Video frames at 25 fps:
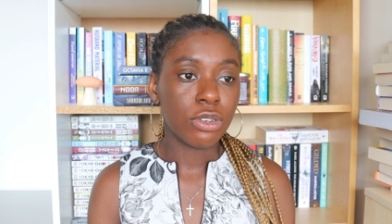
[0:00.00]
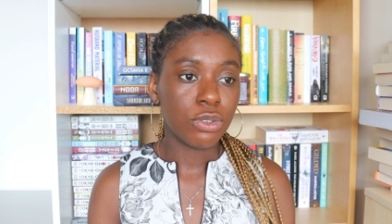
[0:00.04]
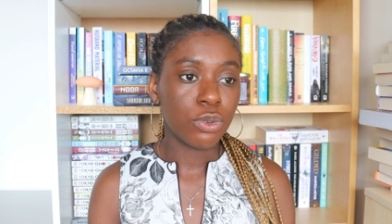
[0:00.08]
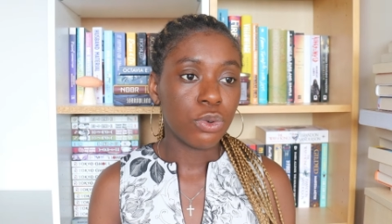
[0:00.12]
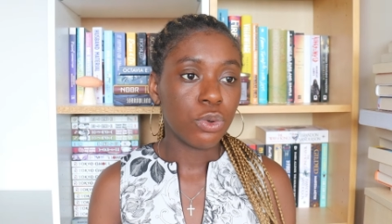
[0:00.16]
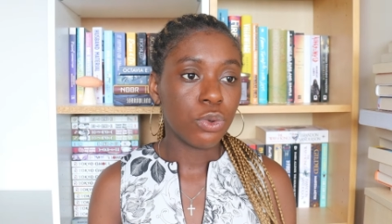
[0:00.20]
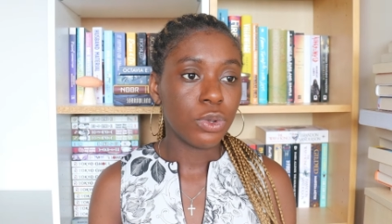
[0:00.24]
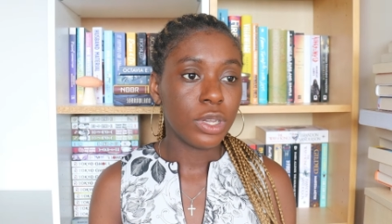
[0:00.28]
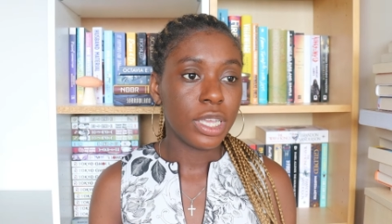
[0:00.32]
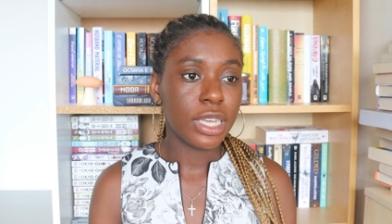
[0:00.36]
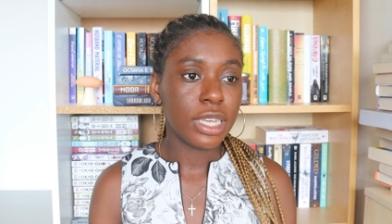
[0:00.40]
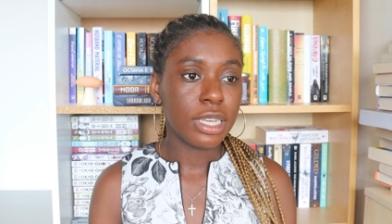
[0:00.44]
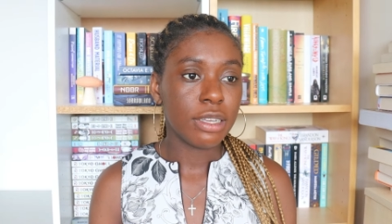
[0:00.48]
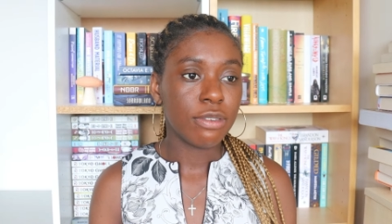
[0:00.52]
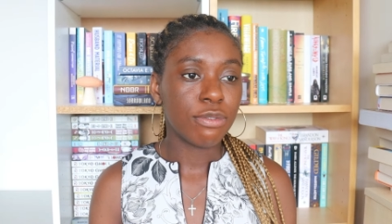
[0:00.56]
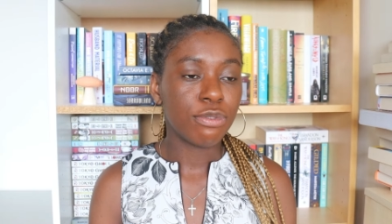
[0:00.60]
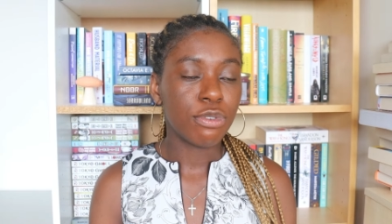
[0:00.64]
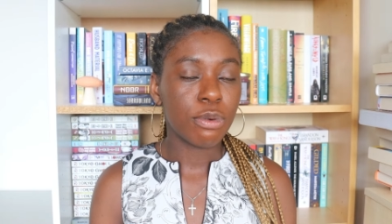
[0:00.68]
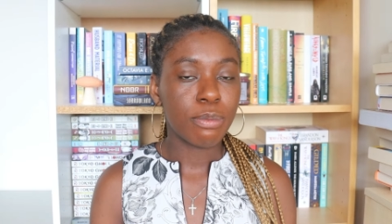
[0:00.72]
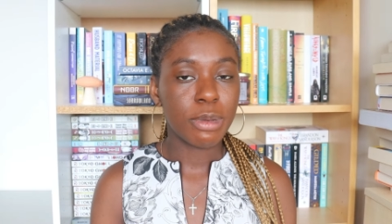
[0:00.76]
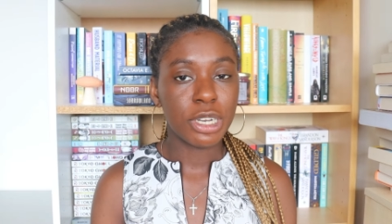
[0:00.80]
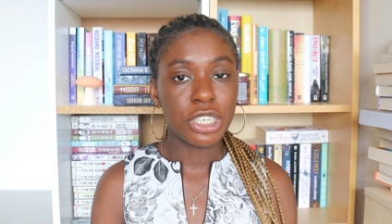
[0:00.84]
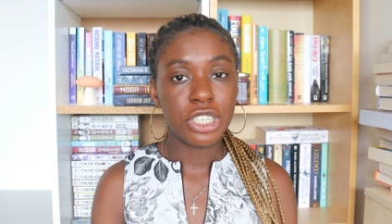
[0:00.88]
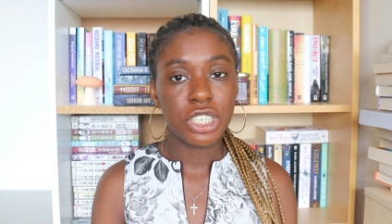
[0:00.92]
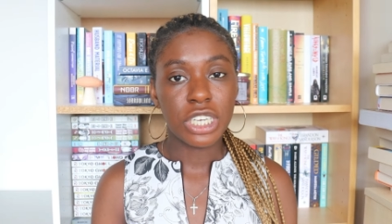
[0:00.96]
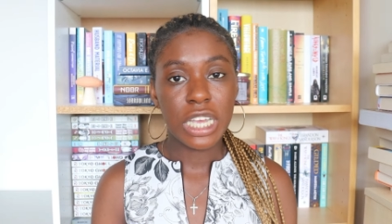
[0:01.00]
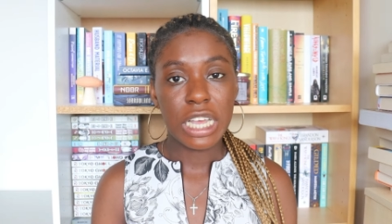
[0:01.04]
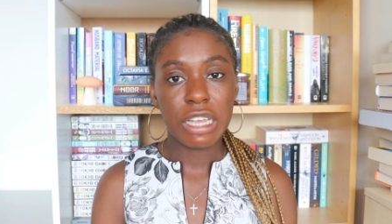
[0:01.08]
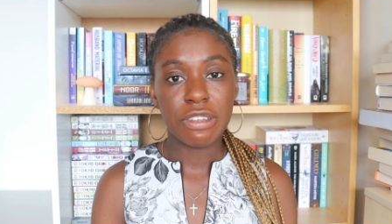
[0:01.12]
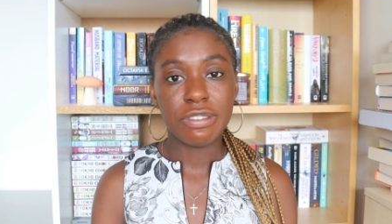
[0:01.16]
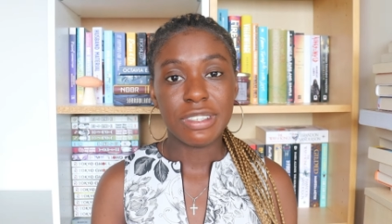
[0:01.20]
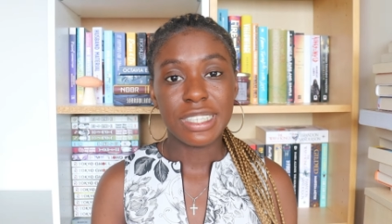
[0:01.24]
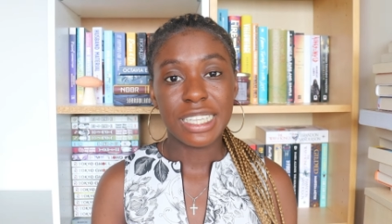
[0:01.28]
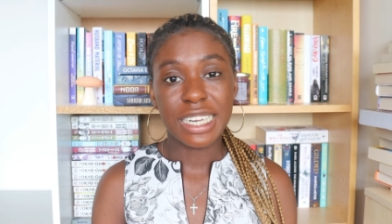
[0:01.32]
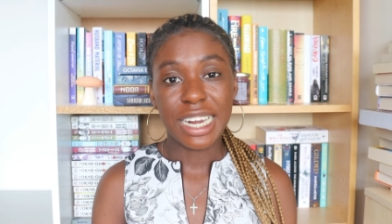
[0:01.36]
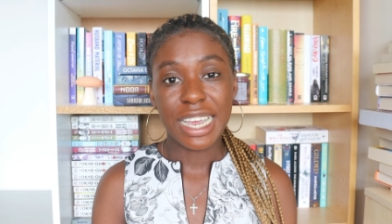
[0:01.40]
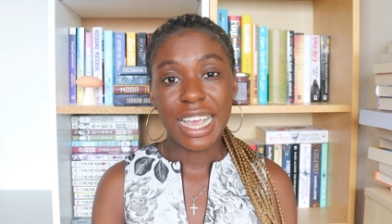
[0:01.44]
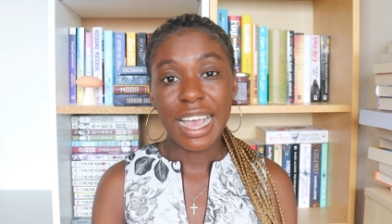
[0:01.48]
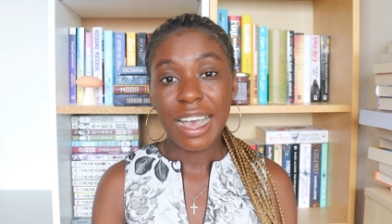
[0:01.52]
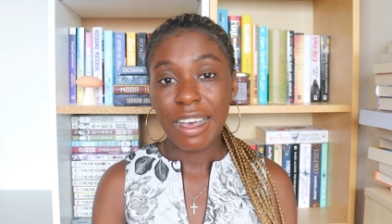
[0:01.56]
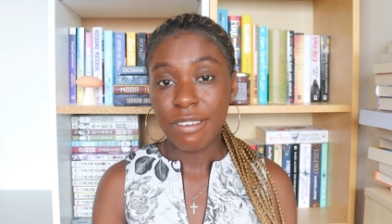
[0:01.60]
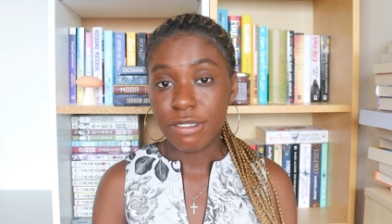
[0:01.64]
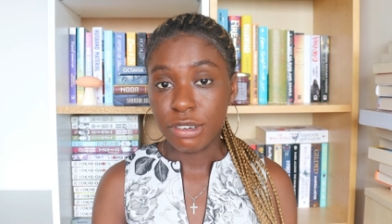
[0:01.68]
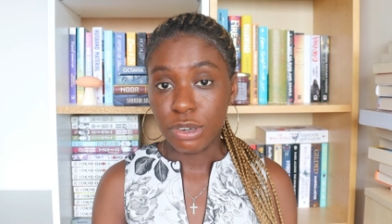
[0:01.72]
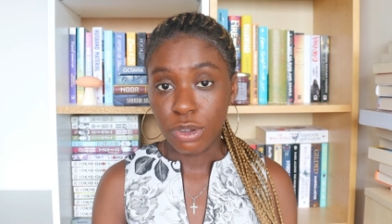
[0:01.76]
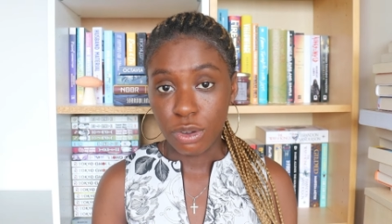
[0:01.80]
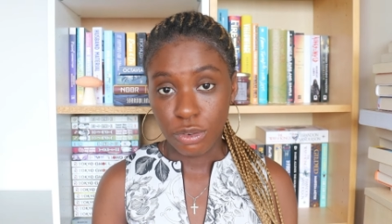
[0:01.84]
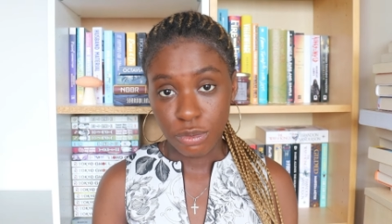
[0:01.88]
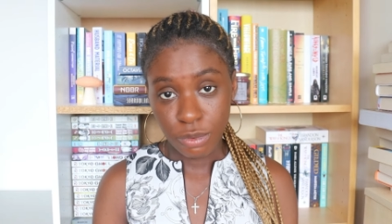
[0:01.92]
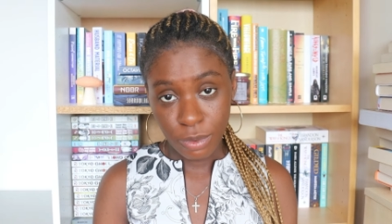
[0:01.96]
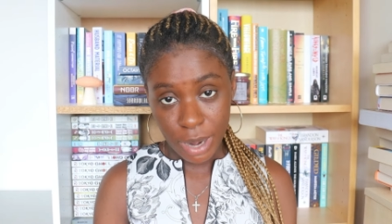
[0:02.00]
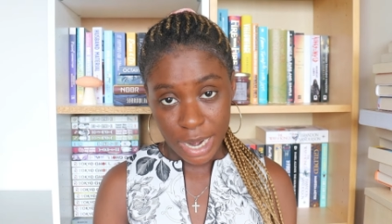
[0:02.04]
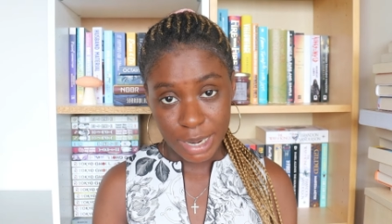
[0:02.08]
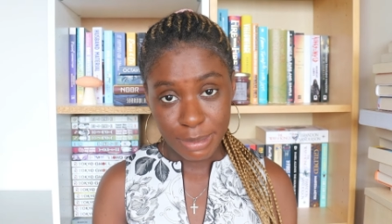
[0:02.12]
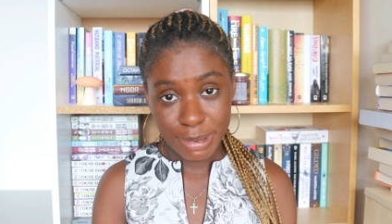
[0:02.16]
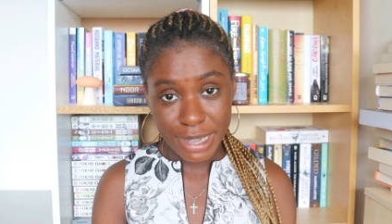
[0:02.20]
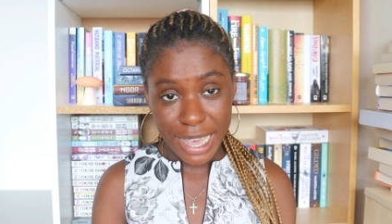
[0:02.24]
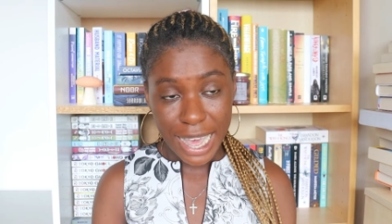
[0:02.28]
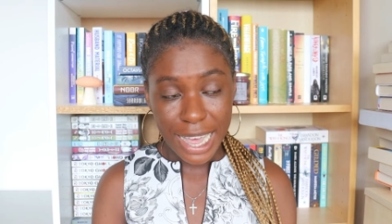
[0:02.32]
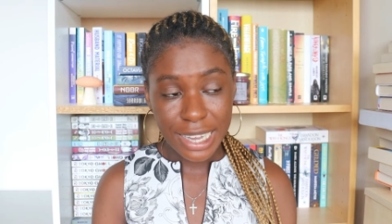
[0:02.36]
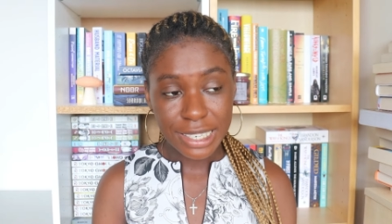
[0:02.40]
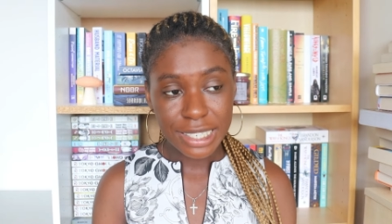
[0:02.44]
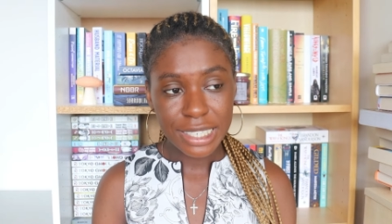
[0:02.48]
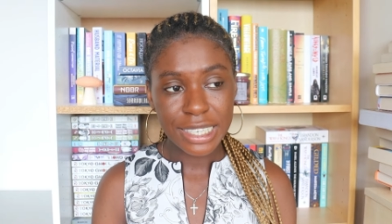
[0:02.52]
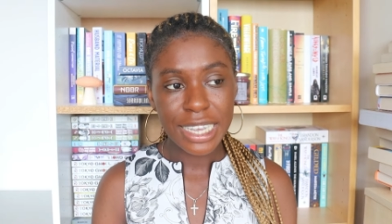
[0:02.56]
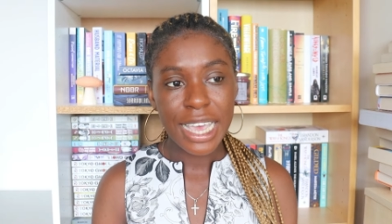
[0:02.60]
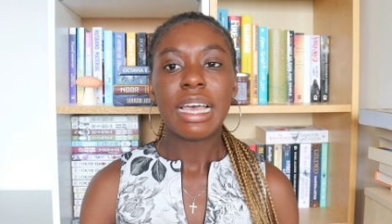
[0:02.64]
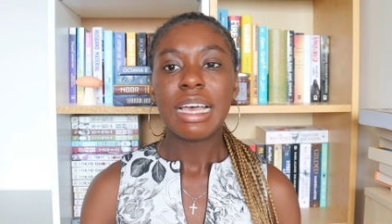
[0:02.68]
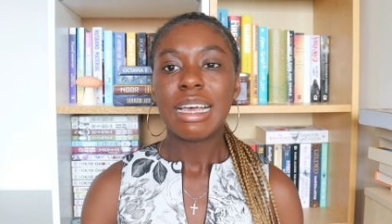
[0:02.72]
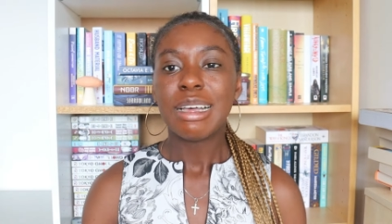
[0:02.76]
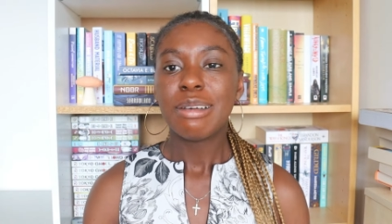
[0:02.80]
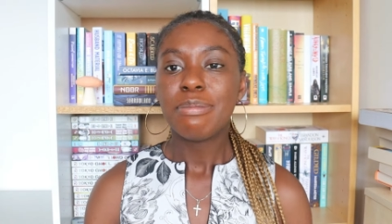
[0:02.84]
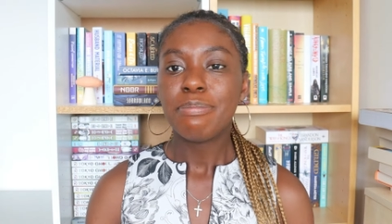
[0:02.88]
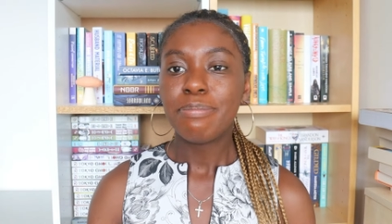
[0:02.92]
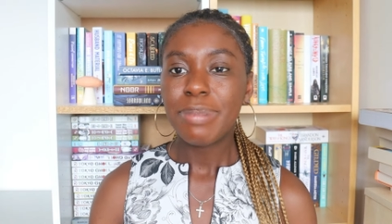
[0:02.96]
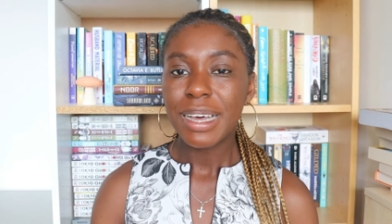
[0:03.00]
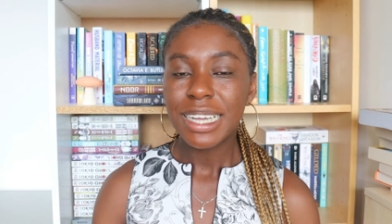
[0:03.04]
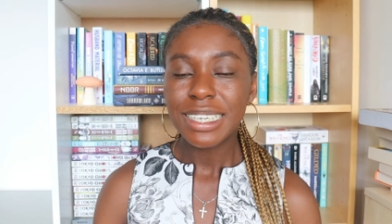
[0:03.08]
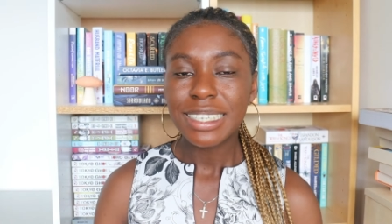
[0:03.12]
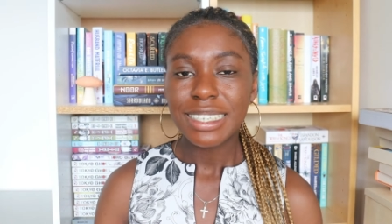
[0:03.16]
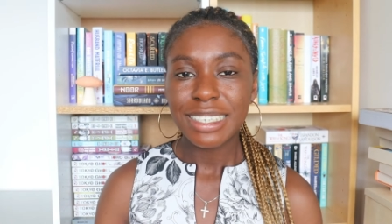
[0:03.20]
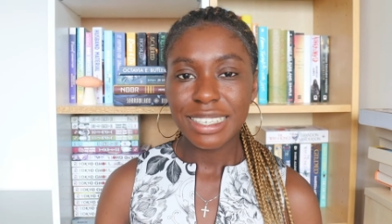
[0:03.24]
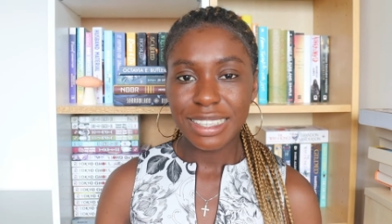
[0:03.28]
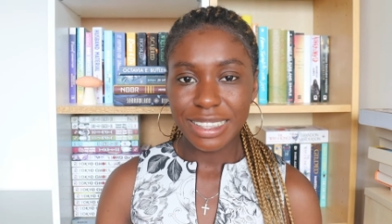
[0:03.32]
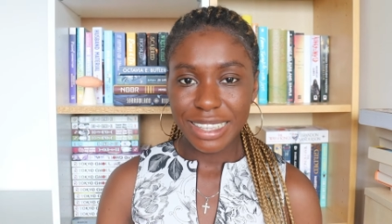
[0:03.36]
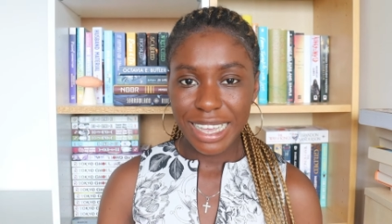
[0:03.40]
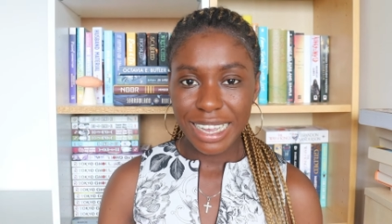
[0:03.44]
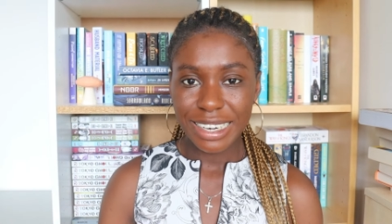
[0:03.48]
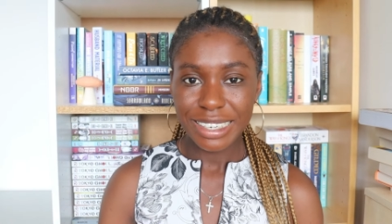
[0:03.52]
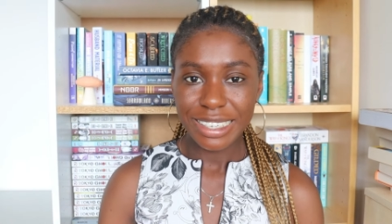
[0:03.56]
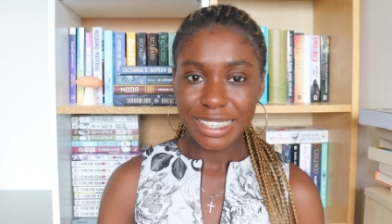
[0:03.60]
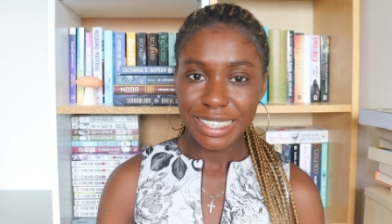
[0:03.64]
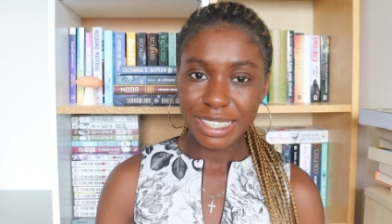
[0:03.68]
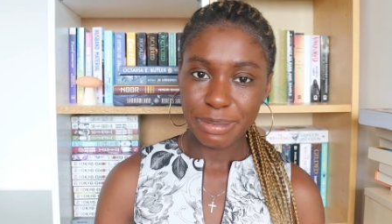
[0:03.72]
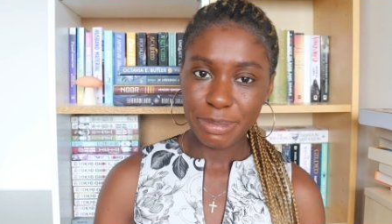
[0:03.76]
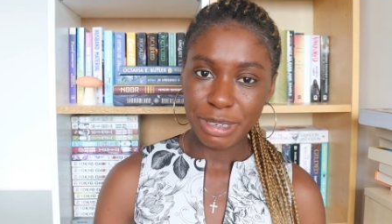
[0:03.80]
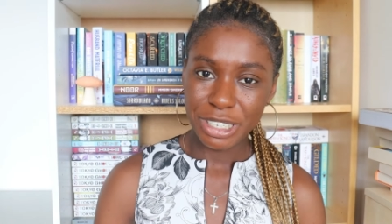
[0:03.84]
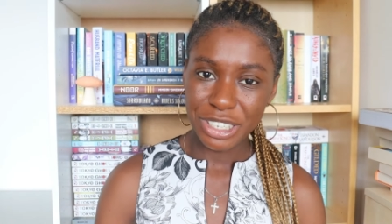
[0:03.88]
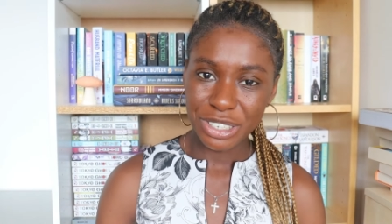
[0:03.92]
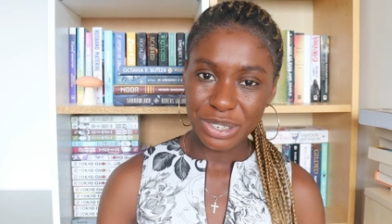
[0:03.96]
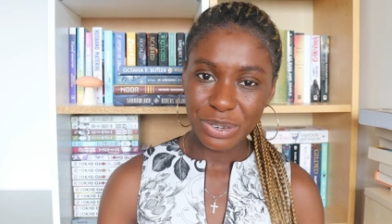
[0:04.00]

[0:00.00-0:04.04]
unhauling from my shelves that I have not read yet. But that leads me